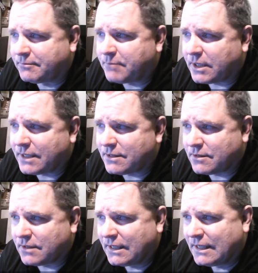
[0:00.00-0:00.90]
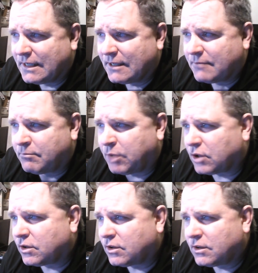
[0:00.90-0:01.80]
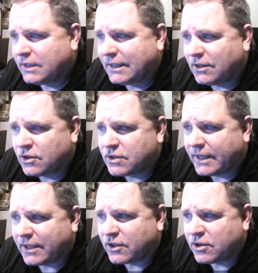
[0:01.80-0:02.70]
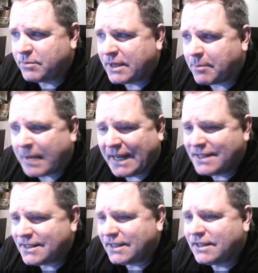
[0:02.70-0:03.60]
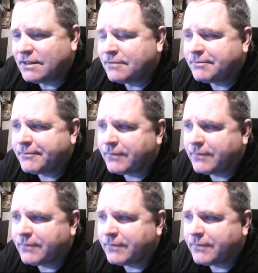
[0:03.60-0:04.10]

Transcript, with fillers: but it's blurred and it looks like it could be a painting,